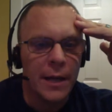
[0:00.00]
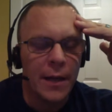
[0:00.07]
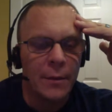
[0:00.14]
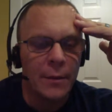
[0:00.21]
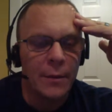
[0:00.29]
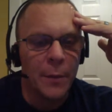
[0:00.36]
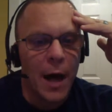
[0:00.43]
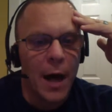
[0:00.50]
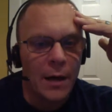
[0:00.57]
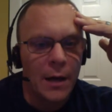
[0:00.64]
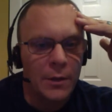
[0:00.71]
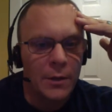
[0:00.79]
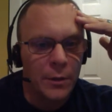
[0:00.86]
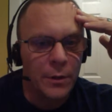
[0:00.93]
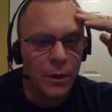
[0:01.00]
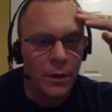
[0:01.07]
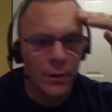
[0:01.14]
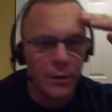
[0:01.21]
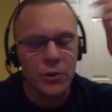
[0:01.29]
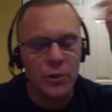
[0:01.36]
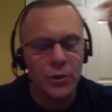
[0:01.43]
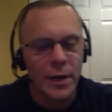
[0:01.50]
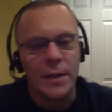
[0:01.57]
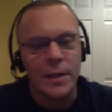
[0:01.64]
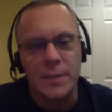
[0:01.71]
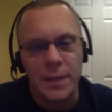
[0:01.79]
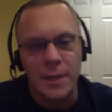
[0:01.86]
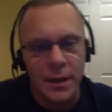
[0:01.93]
out the box with all the
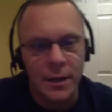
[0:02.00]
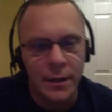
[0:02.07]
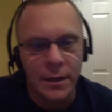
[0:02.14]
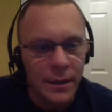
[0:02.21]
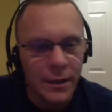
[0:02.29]
trinkets in it,